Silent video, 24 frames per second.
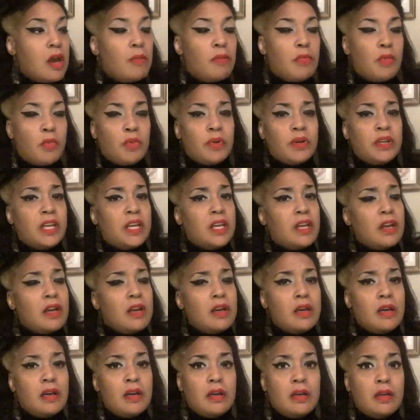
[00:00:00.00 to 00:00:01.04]
but when they
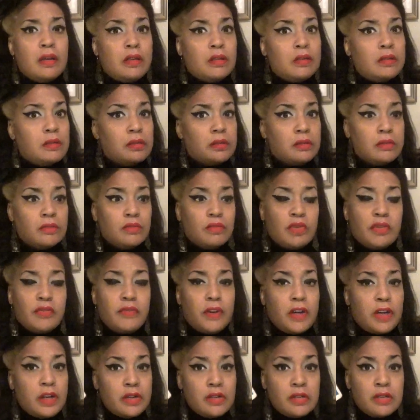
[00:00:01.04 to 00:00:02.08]
uh
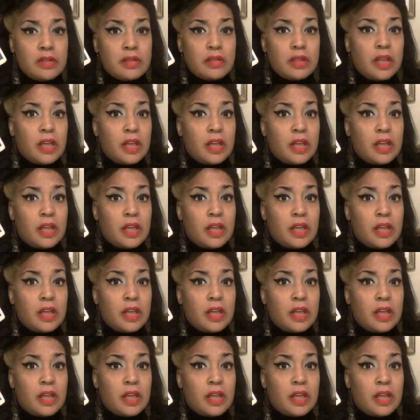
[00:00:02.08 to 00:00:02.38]
reversed